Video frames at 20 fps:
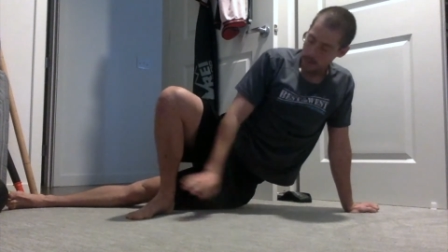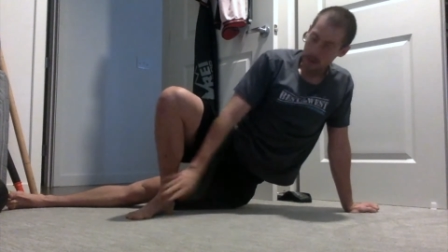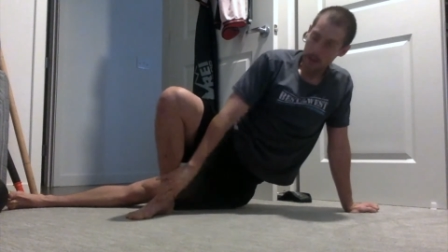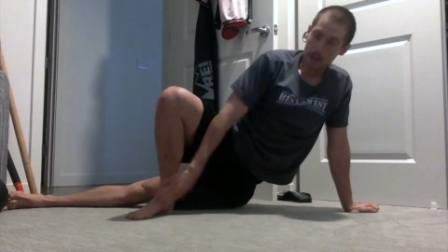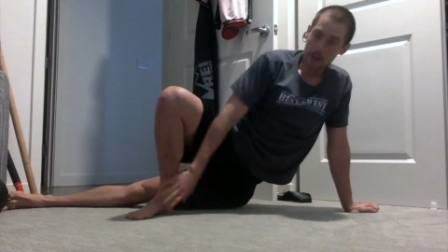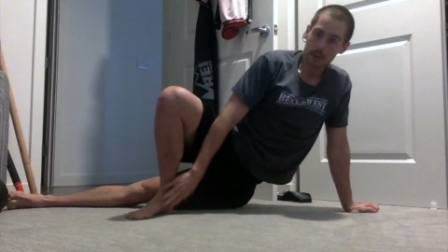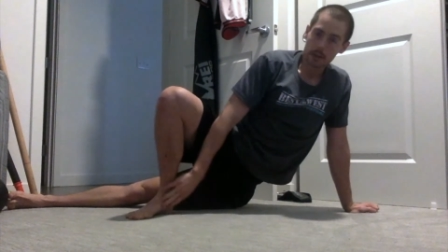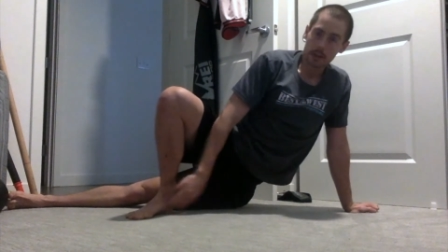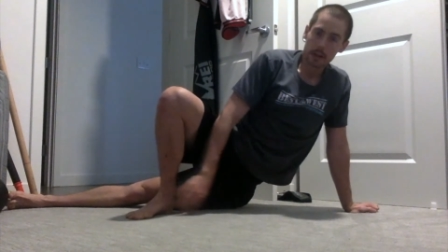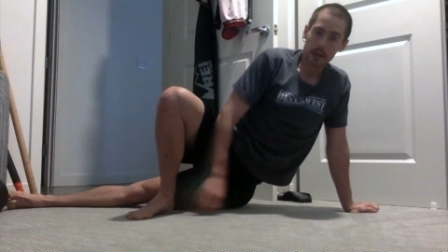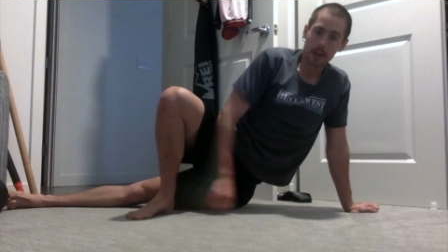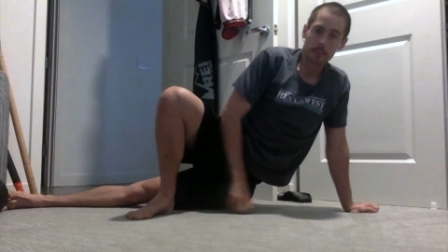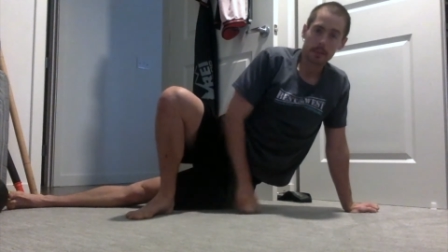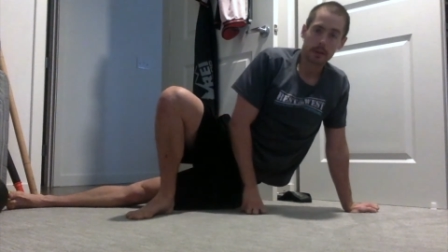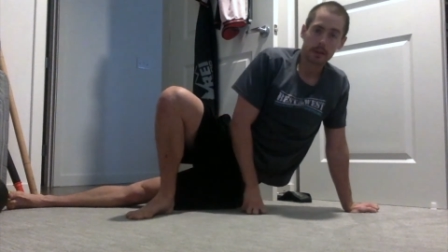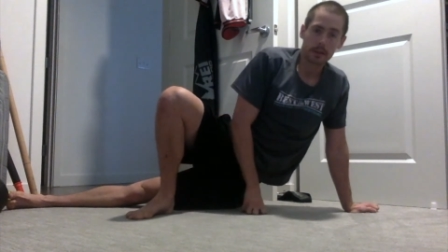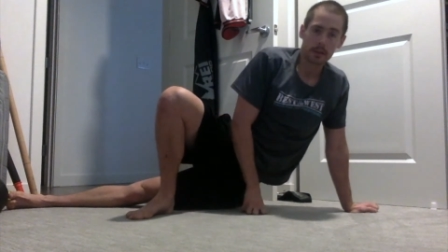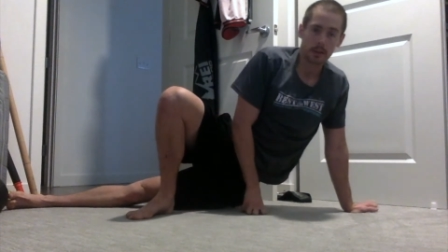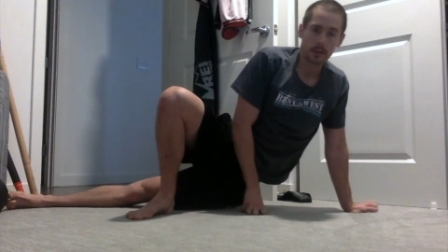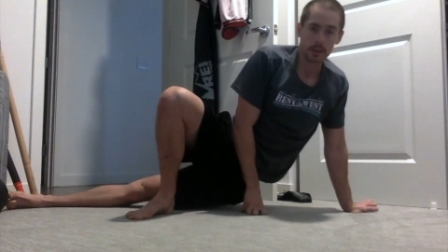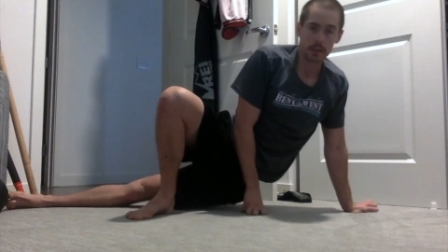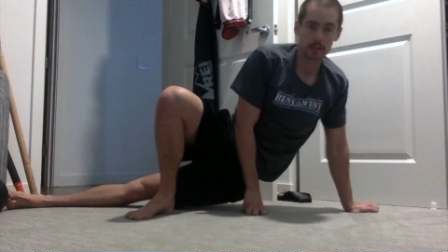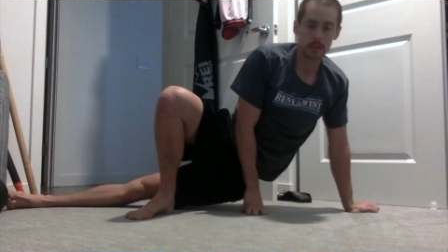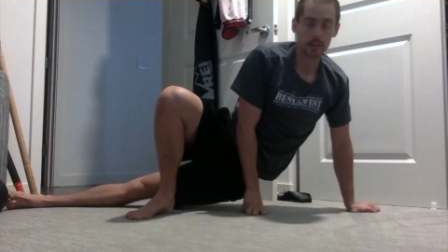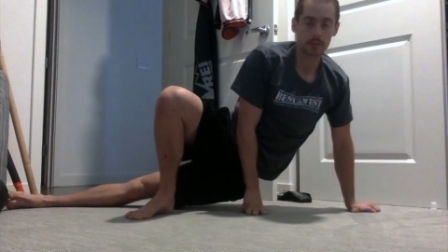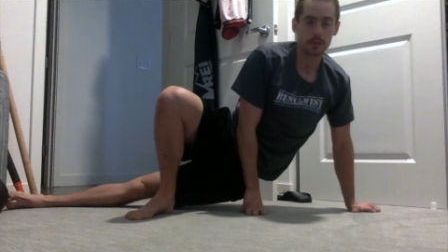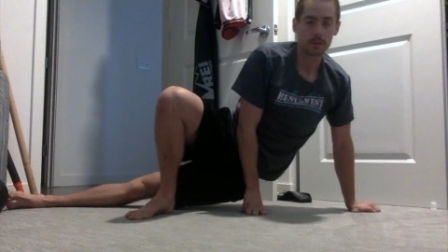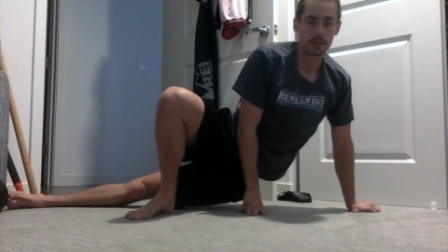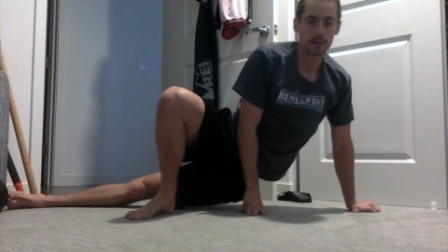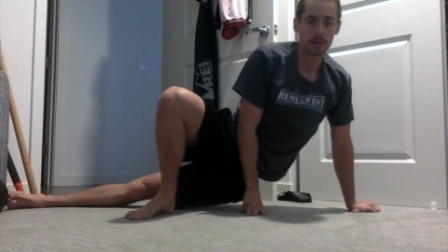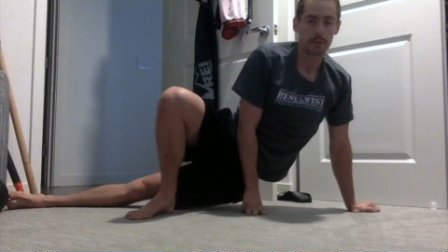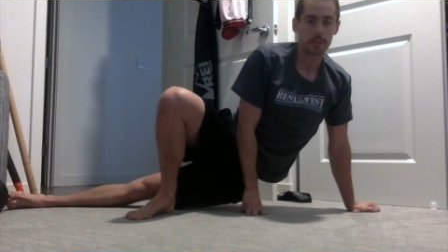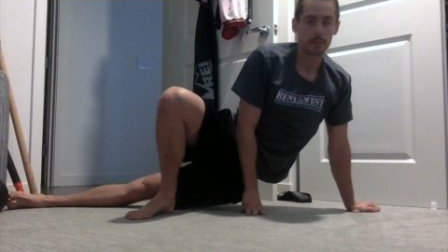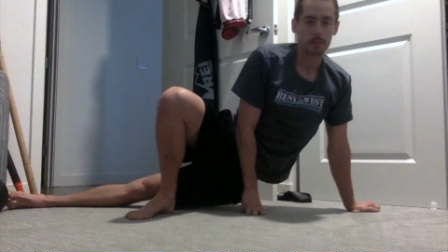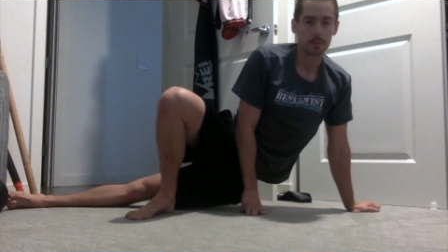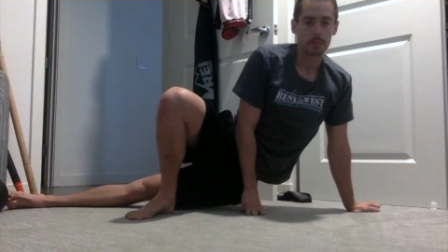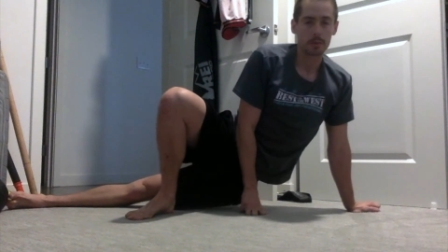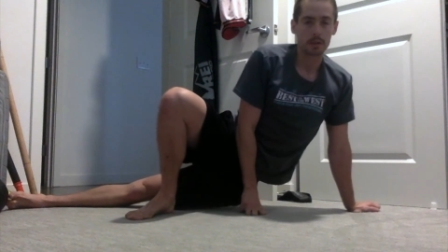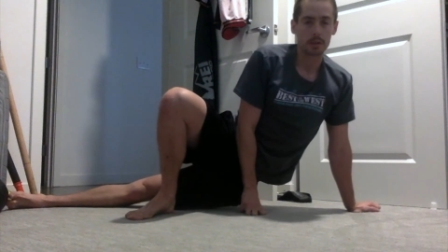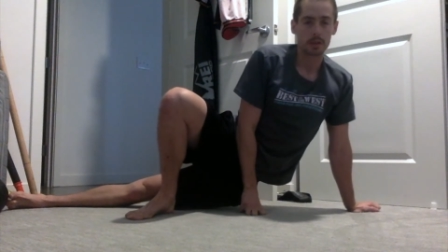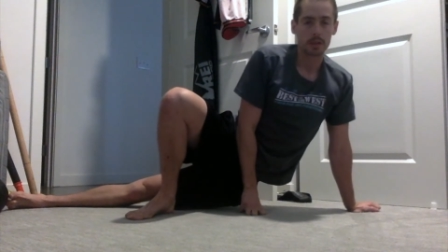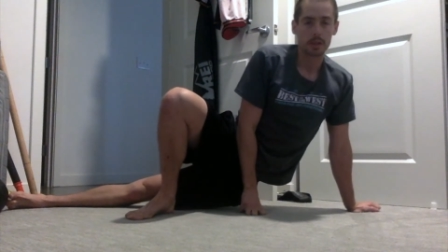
Other leg up like this. If you don't have the mobility